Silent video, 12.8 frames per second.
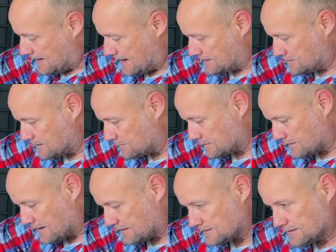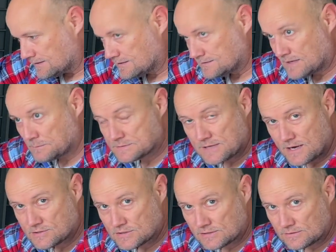and you empty that in a dump
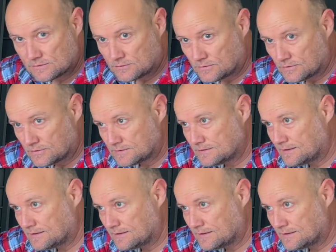station or